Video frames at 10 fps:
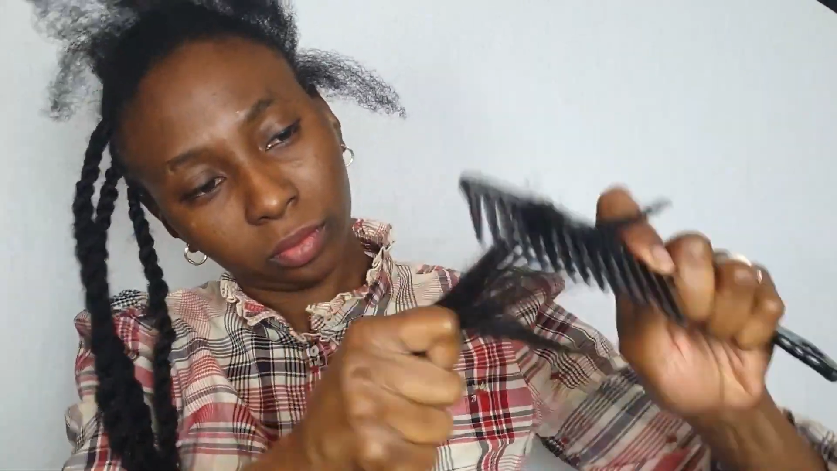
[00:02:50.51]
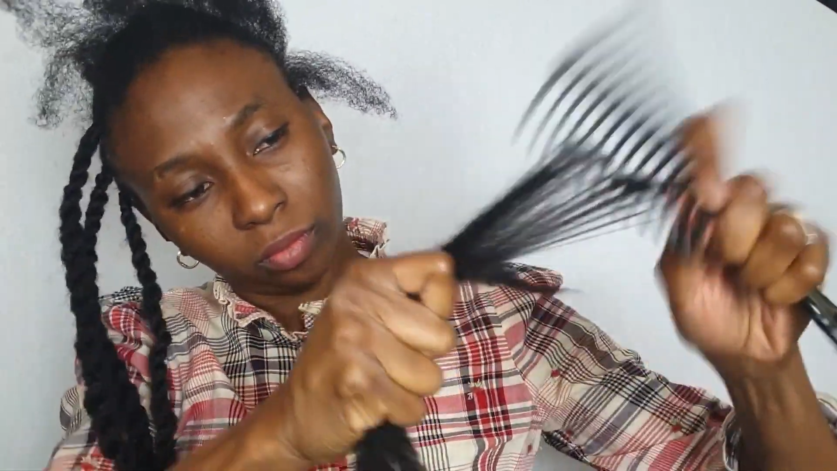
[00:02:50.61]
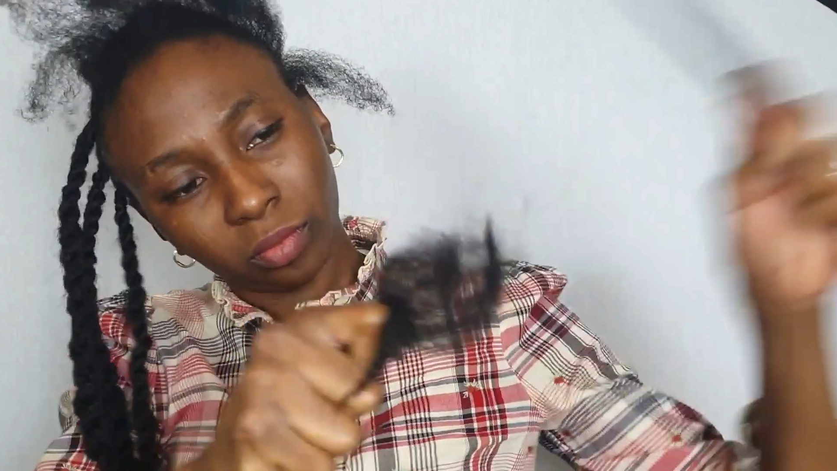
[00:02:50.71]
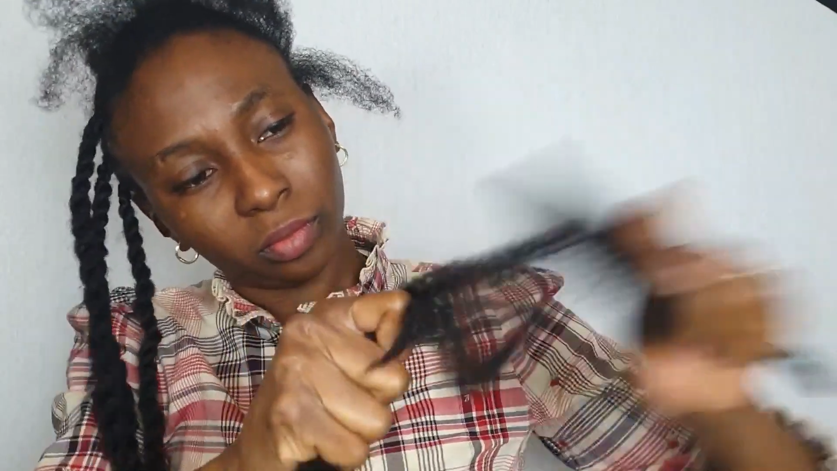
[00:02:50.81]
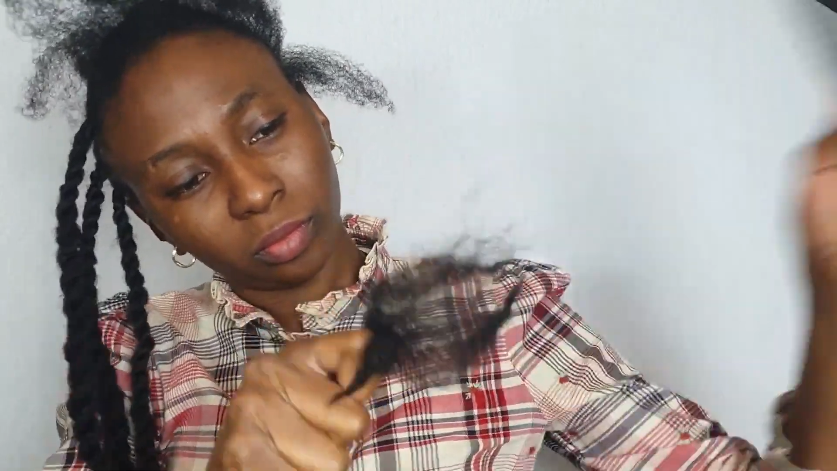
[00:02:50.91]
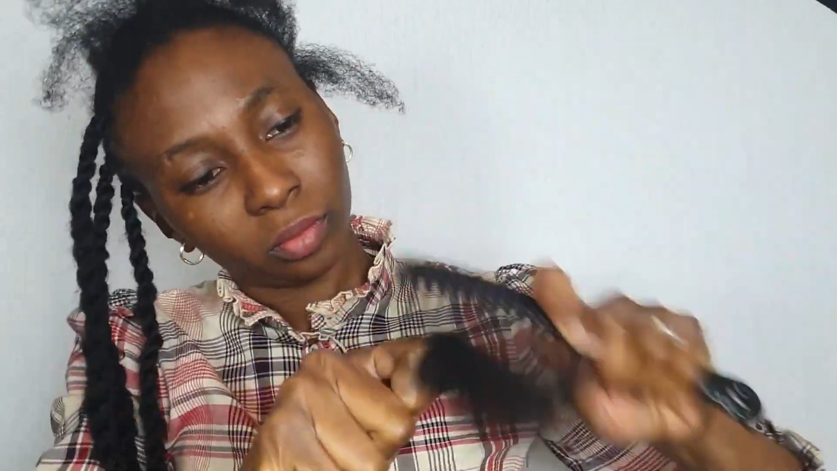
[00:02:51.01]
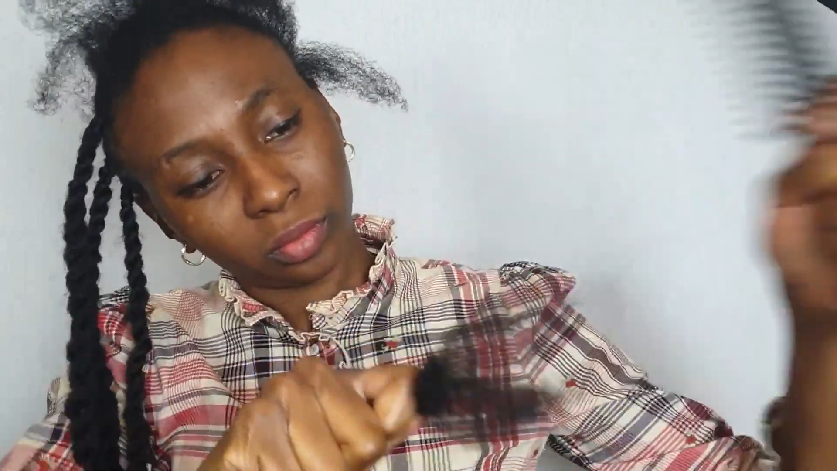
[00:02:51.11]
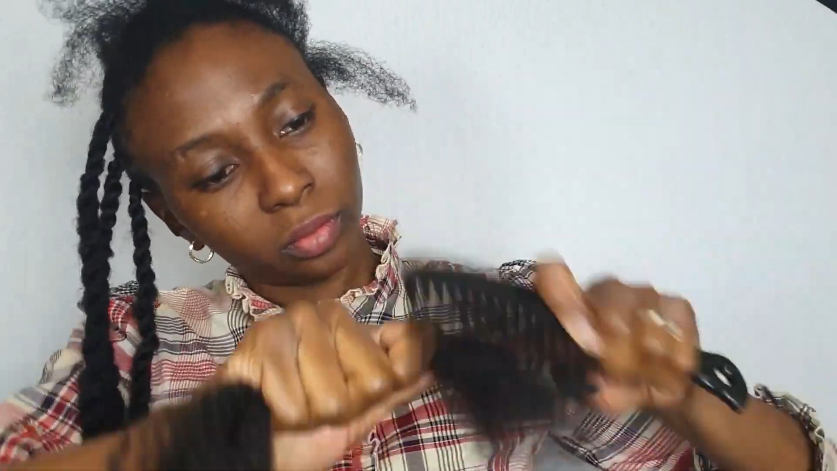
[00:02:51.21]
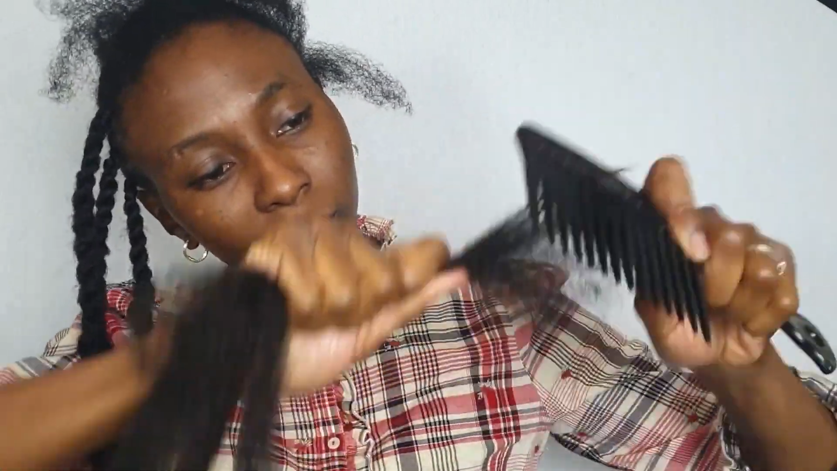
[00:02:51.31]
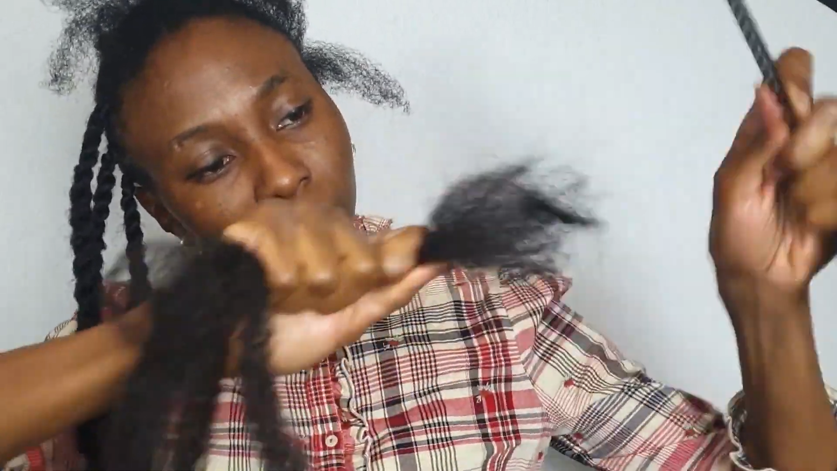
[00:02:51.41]
hair so
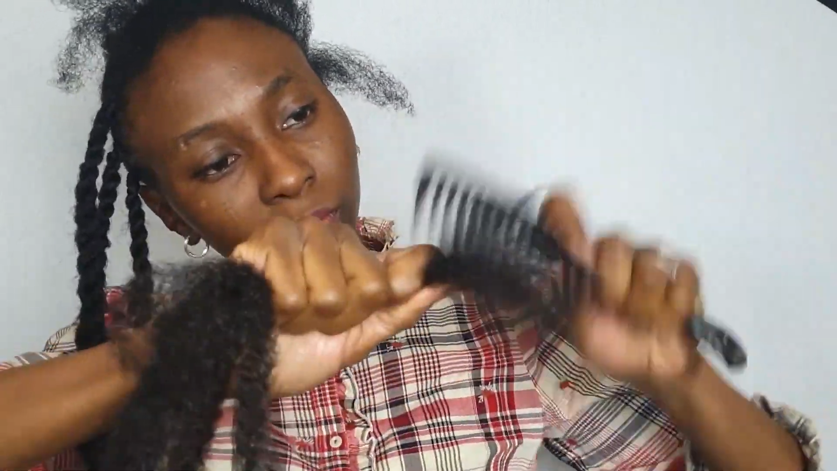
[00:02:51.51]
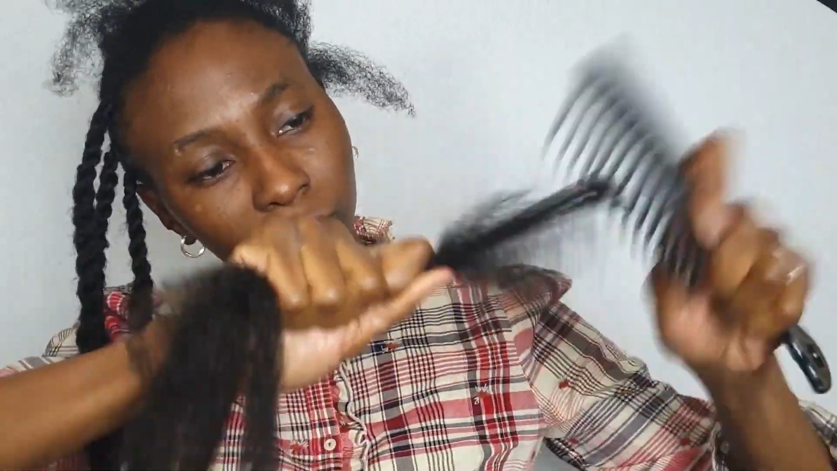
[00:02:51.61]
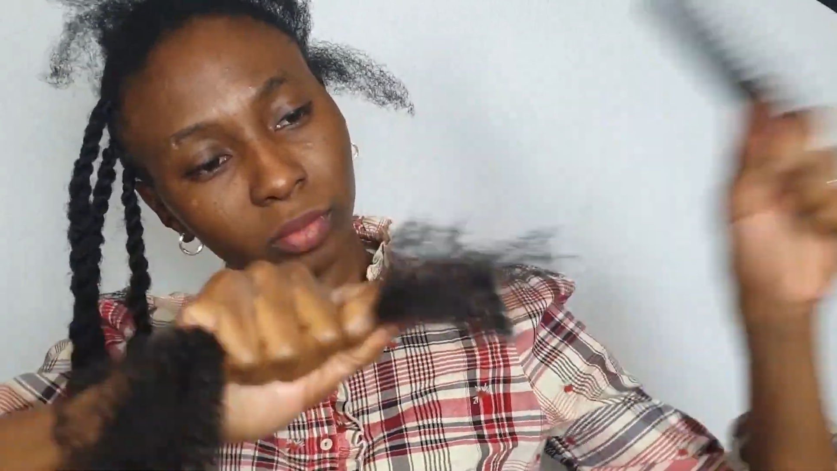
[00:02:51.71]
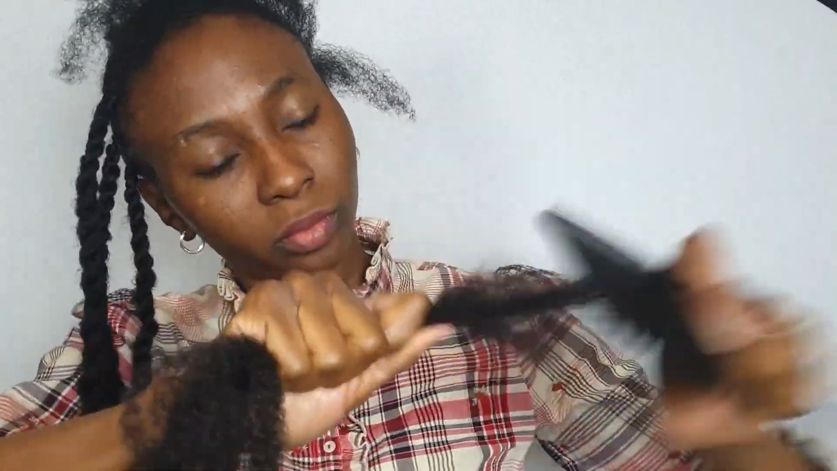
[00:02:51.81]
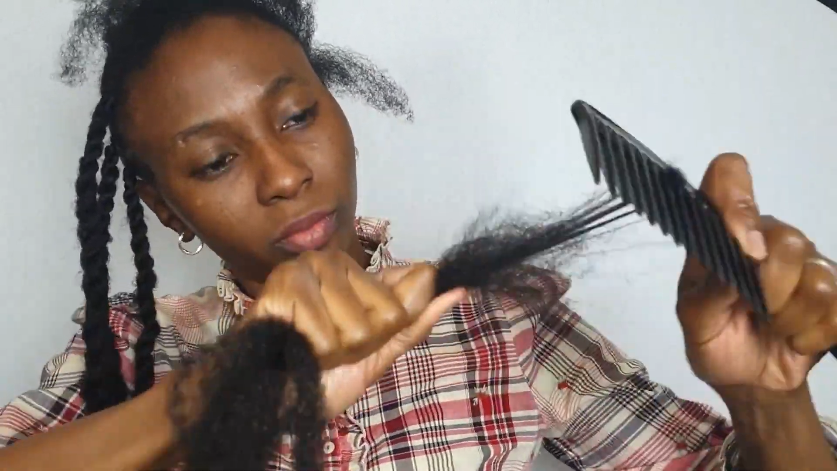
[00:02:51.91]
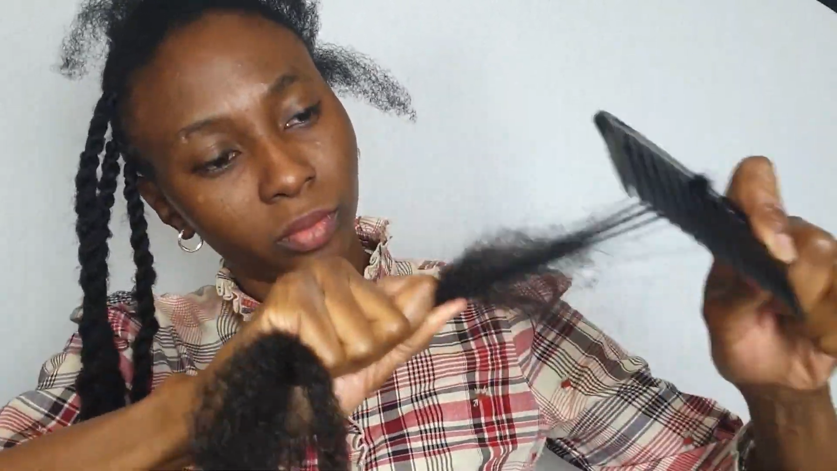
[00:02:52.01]
that when I'm twisting,